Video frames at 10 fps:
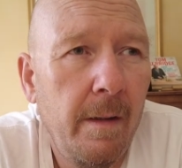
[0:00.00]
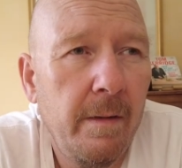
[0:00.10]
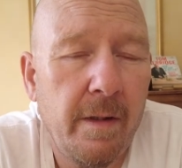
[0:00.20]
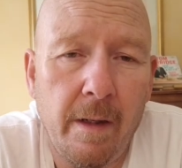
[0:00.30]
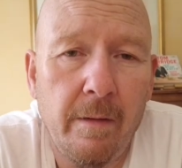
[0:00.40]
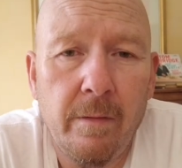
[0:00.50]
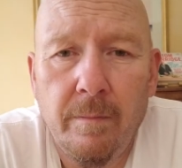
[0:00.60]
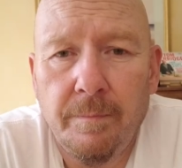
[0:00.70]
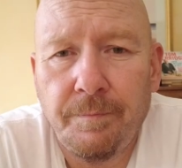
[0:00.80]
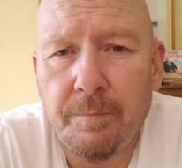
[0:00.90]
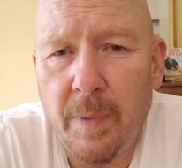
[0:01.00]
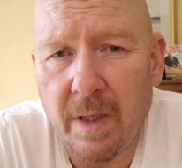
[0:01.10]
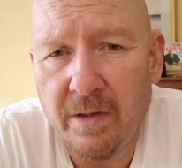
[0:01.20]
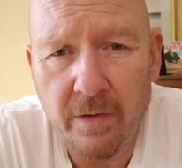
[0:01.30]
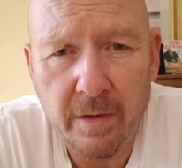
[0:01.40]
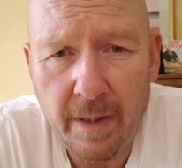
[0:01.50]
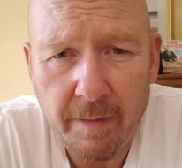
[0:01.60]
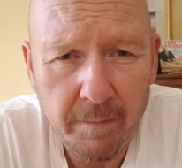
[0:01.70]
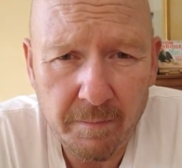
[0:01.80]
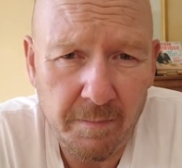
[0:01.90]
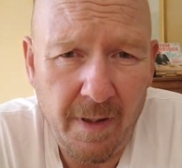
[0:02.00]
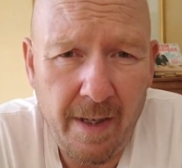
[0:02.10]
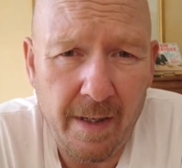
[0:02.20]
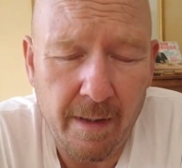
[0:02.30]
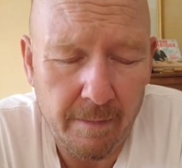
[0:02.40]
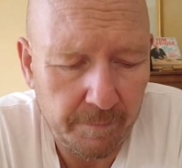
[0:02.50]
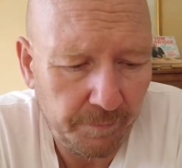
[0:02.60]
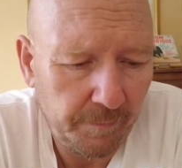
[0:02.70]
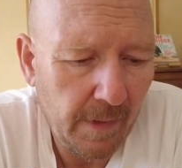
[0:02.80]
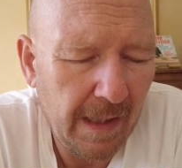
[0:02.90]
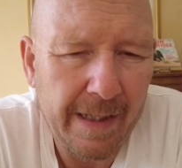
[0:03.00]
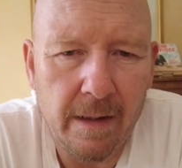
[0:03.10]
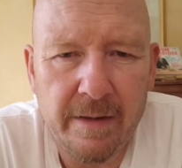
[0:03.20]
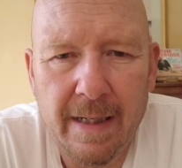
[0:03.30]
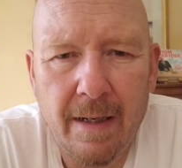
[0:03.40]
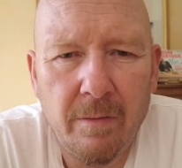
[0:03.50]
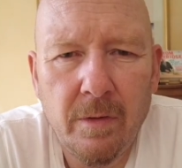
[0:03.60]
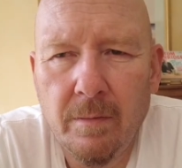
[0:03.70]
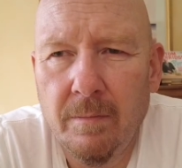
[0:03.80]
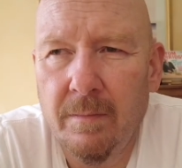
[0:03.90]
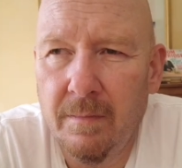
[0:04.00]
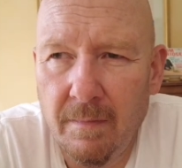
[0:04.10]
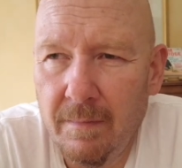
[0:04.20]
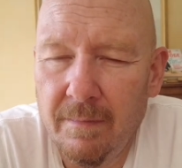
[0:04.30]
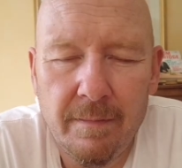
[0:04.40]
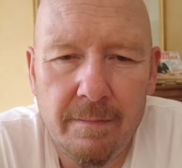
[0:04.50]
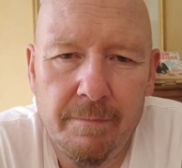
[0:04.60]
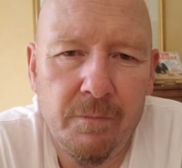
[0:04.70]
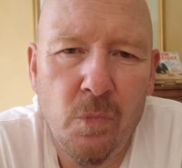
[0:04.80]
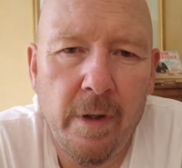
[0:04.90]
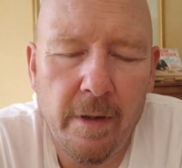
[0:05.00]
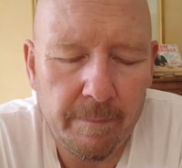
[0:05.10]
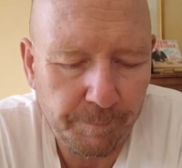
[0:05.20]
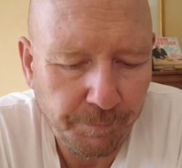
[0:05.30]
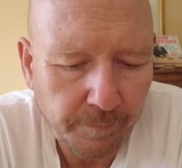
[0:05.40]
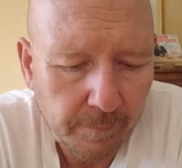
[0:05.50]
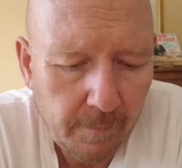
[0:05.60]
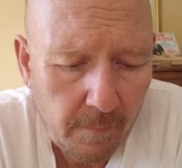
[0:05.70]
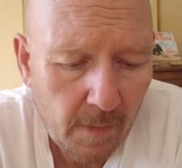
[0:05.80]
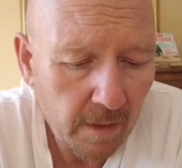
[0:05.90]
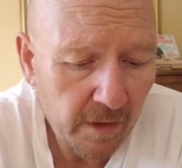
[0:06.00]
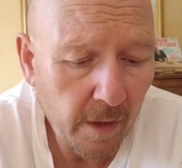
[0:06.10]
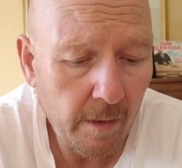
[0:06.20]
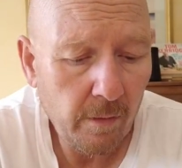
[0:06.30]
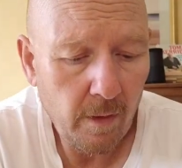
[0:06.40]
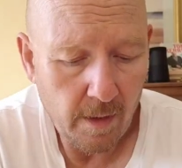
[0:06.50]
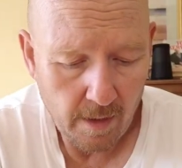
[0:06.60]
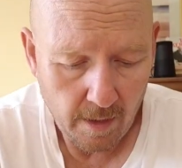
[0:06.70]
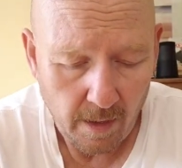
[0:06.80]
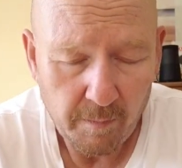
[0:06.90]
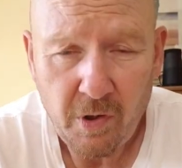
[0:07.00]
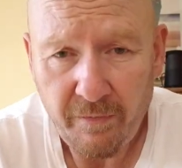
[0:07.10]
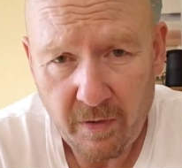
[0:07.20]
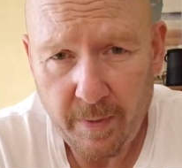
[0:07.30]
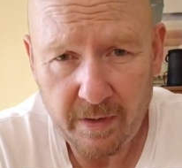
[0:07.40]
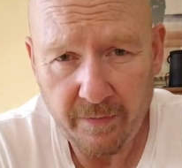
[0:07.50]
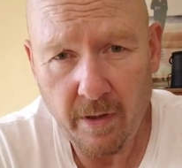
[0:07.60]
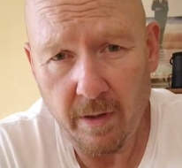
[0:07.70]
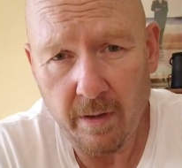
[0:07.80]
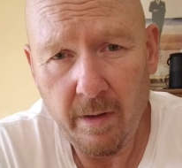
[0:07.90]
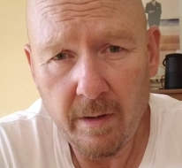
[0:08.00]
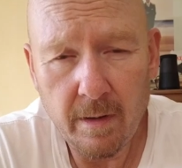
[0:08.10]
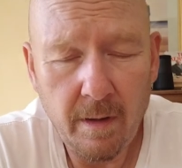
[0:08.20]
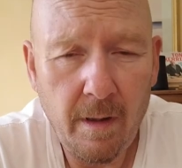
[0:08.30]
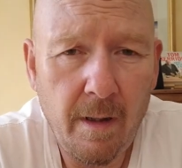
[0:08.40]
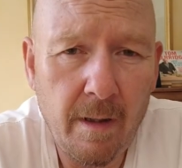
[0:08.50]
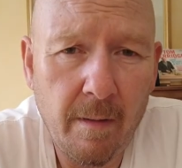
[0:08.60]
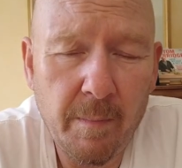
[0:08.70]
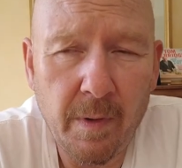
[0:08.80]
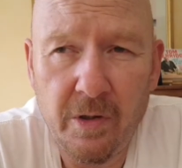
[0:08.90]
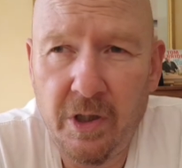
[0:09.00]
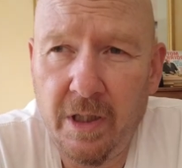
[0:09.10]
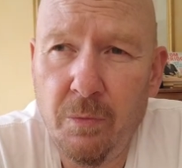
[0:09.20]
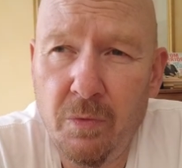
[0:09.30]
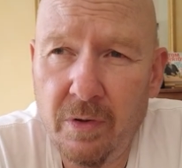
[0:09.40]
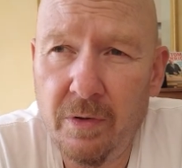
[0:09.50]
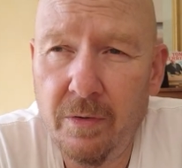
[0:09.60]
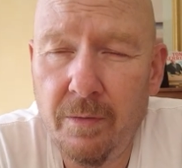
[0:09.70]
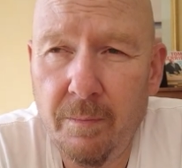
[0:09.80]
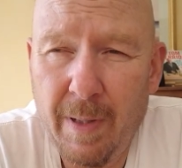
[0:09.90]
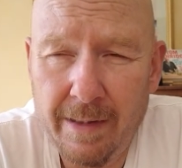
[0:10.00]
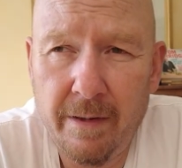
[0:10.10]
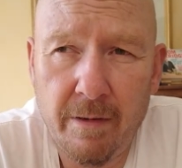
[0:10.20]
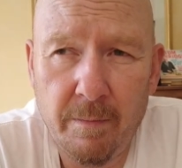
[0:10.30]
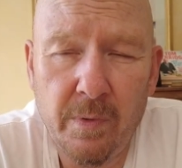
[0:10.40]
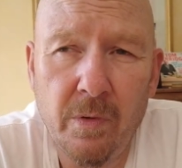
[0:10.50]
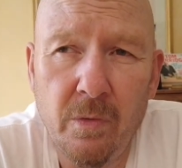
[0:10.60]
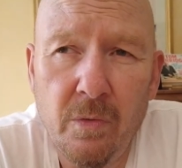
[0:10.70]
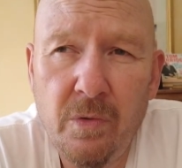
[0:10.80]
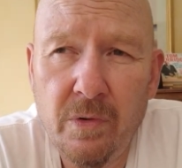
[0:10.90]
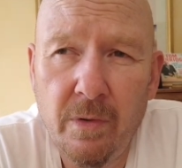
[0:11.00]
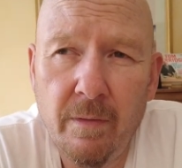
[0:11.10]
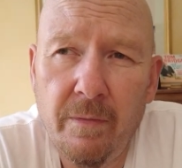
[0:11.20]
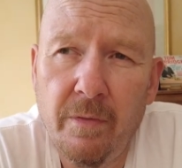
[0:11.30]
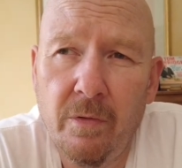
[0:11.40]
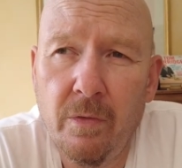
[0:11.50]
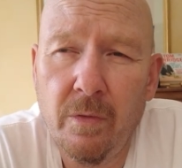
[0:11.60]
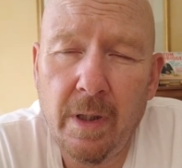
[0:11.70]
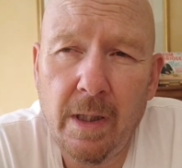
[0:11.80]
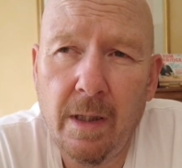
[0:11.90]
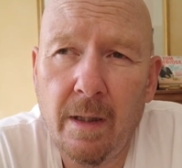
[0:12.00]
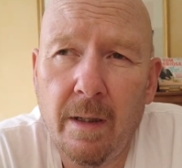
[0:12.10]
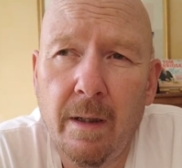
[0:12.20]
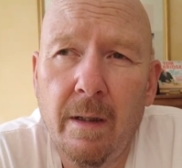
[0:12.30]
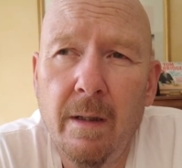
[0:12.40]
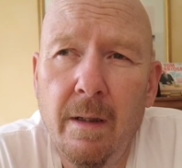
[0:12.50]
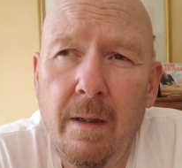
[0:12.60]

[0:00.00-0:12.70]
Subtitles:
So, being a Sunday, hey, little sound, why not? So, I'm chuffed to bits for her, but she was battered and bruised through the